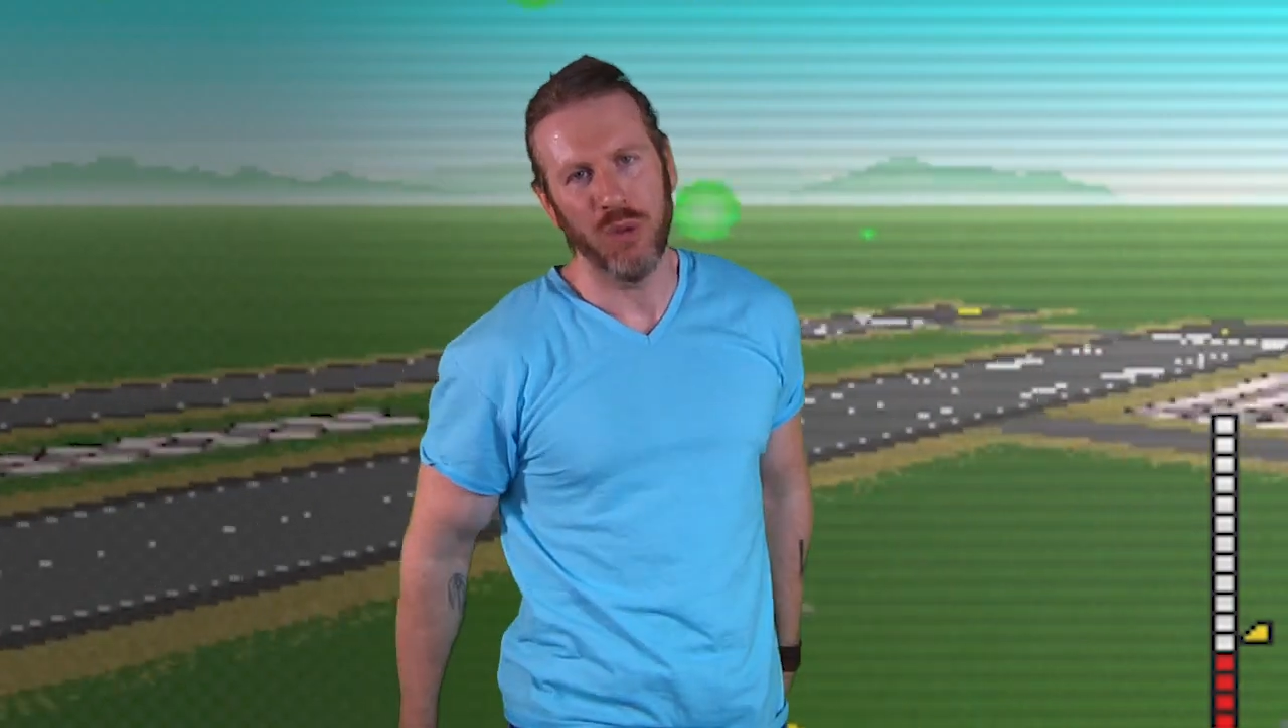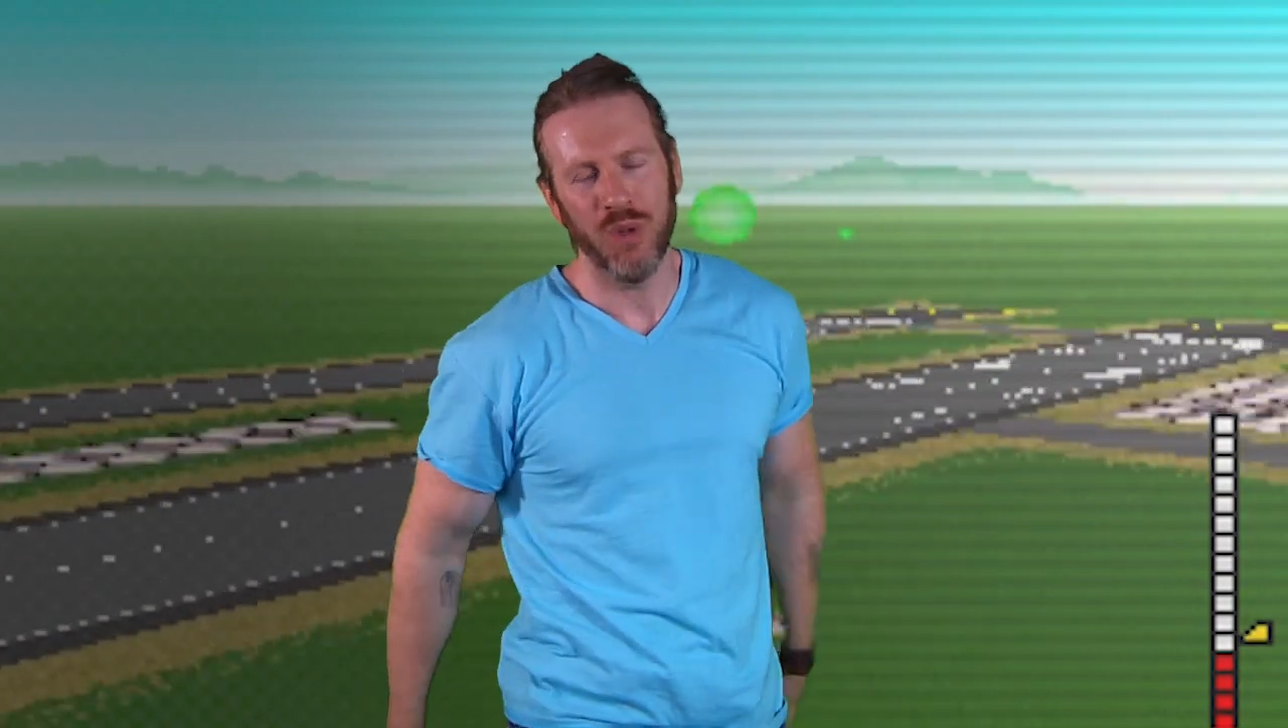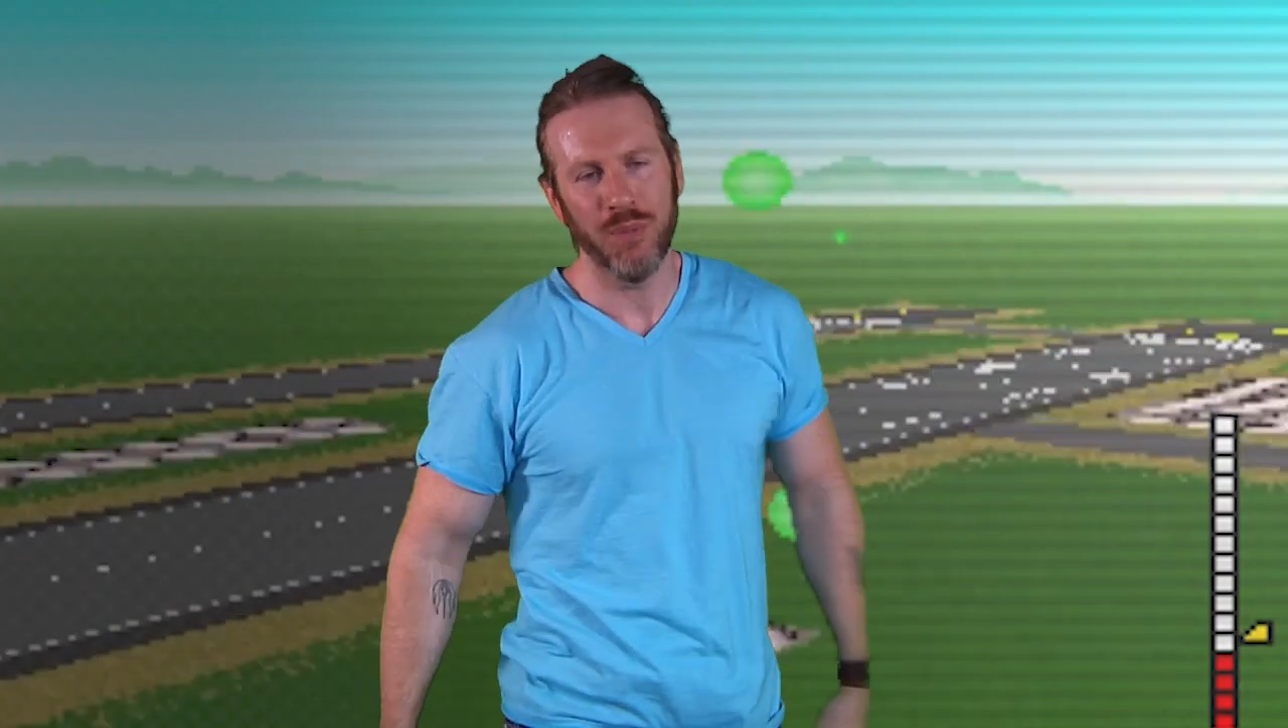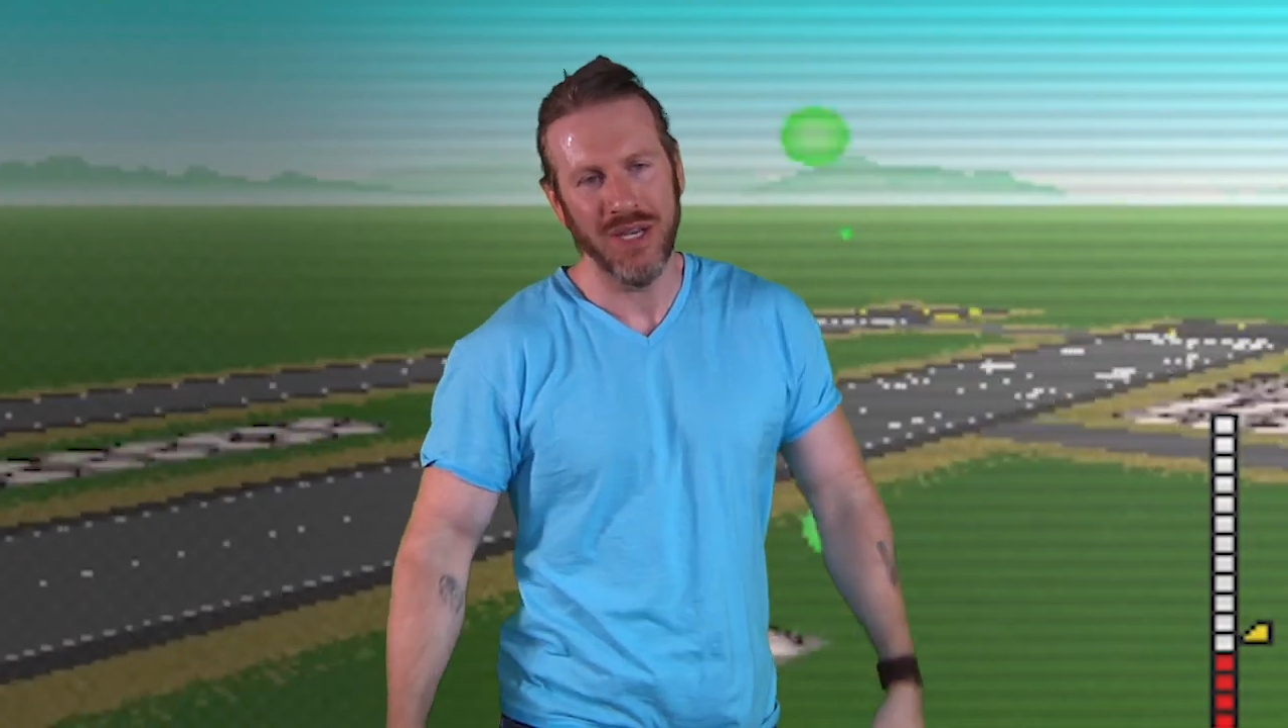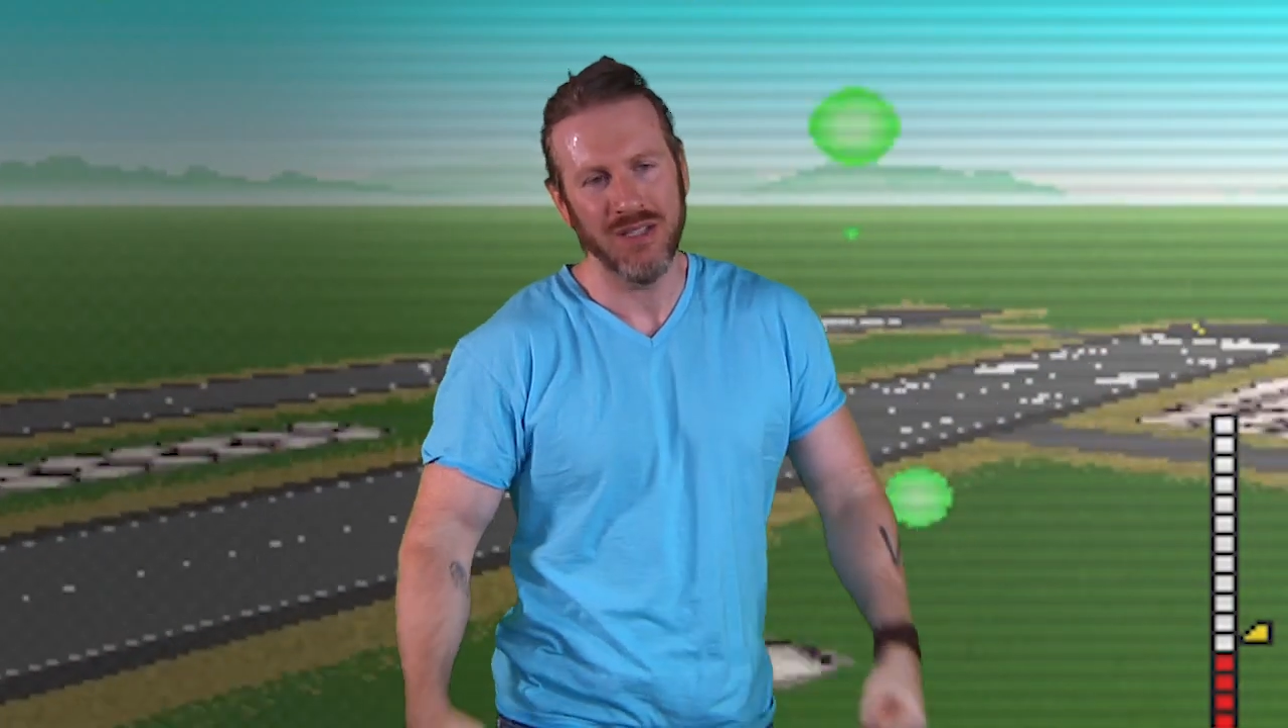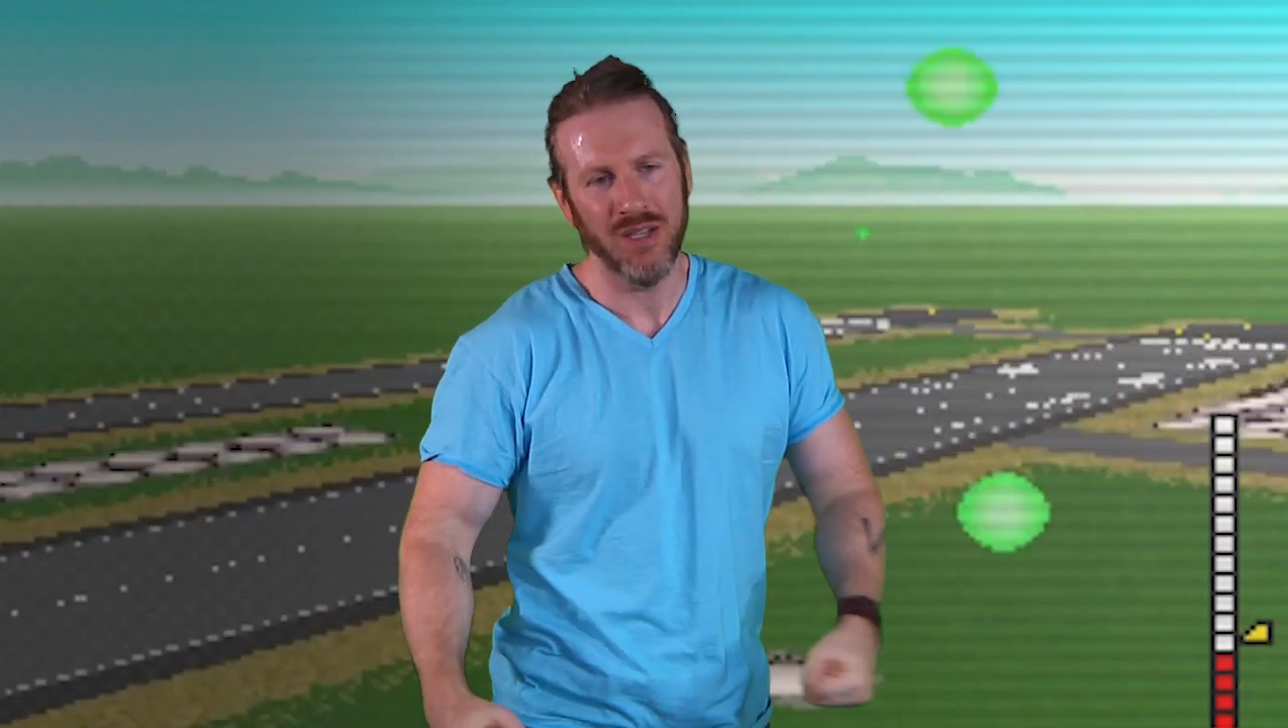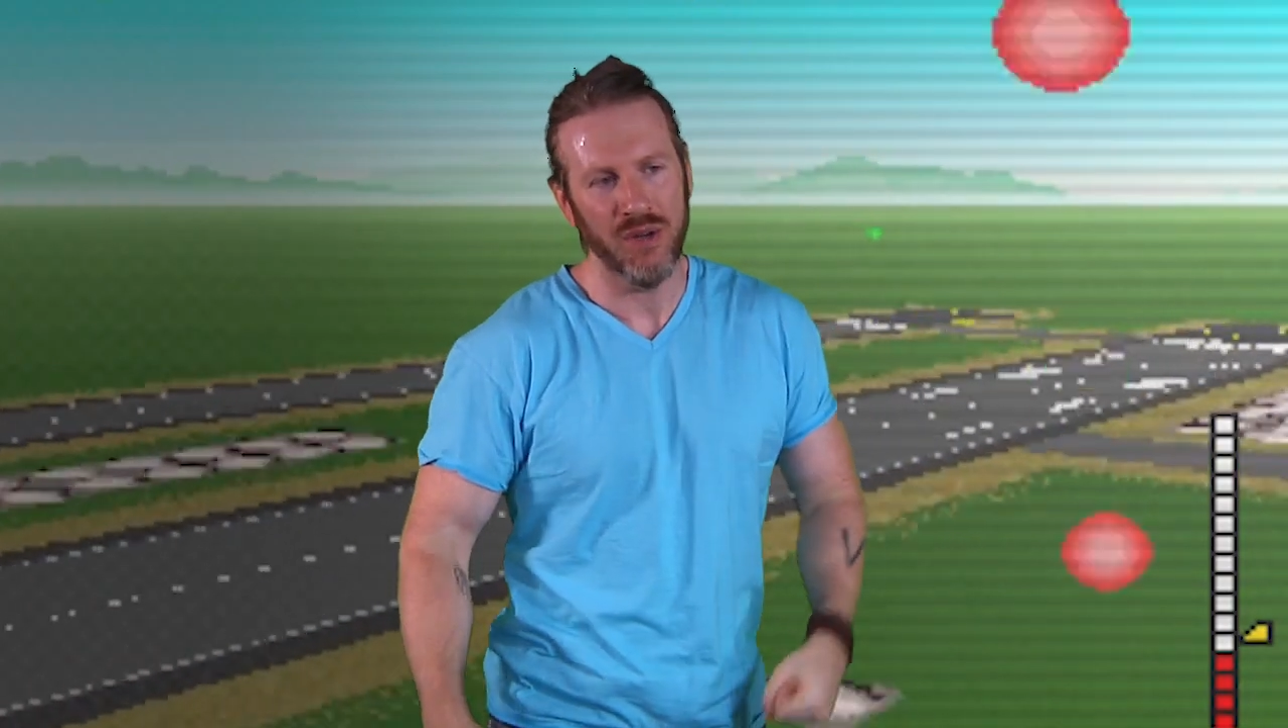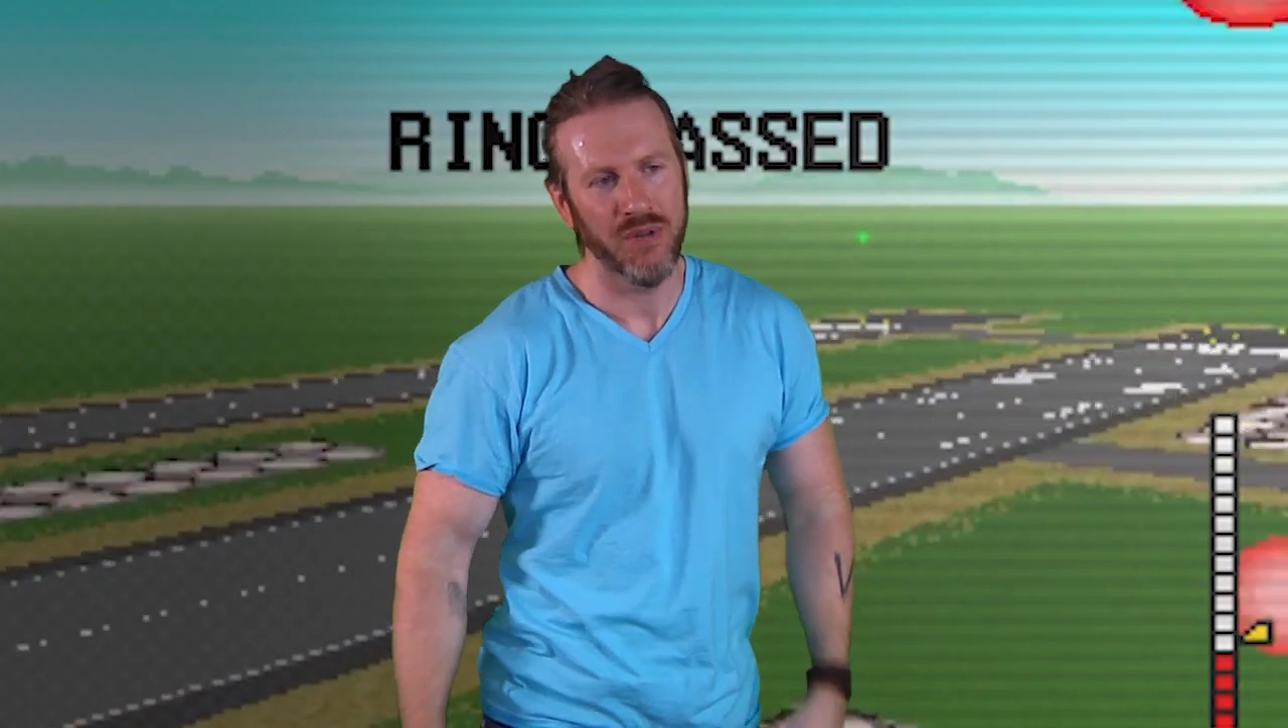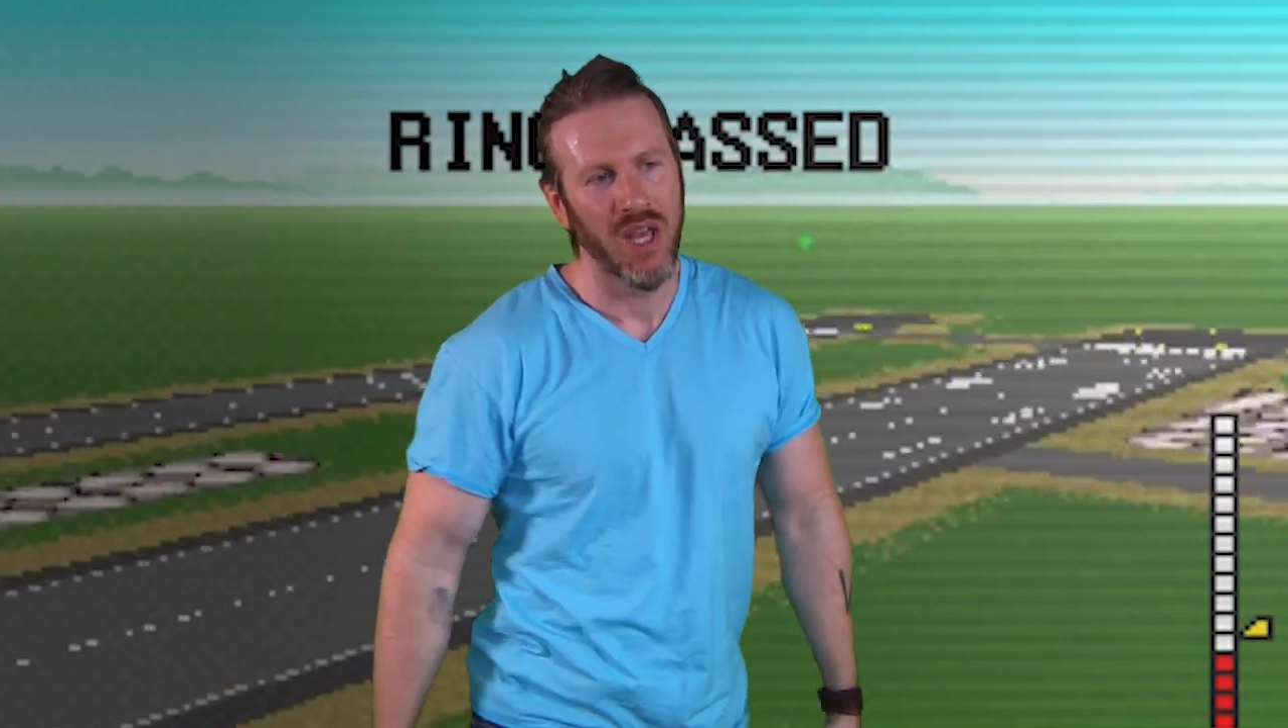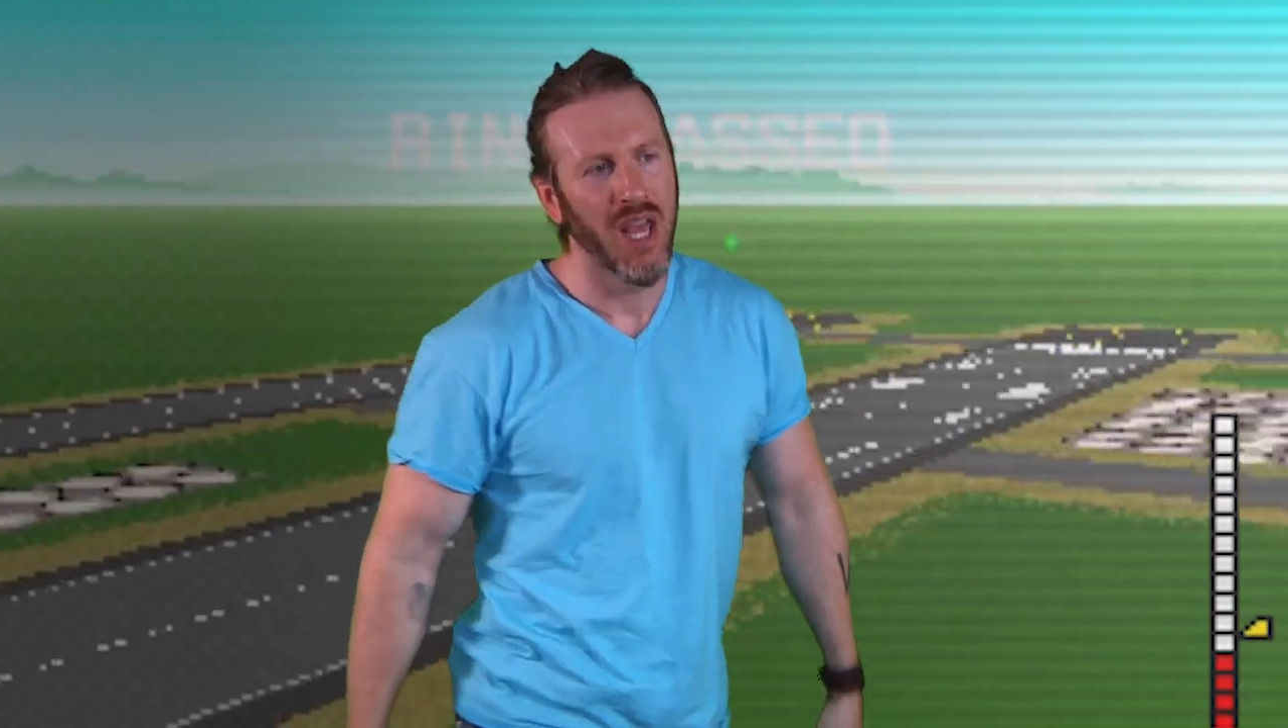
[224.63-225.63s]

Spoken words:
with myself.